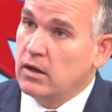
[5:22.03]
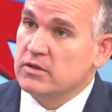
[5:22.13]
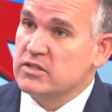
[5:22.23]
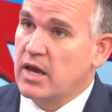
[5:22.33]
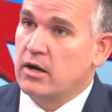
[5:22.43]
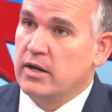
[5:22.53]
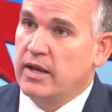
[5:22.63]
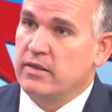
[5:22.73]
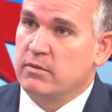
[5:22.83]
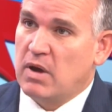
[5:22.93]
on
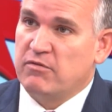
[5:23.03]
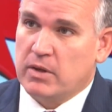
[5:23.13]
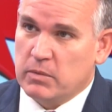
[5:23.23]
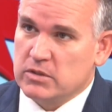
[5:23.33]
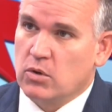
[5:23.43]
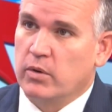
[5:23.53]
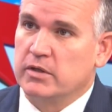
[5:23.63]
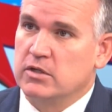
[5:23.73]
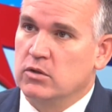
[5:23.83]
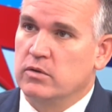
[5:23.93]
Saturday that my family's going
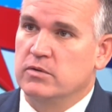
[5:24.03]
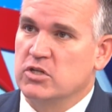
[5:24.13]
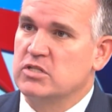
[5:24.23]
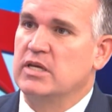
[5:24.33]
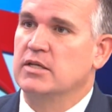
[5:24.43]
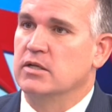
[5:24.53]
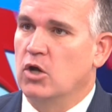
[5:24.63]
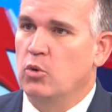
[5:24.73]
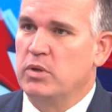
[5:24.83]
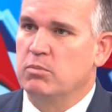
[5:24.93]
to just to get to
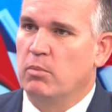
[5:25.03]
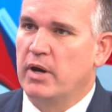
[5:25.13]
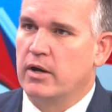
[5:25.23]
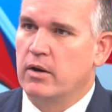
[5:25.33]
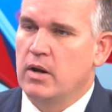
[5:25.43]
know people better.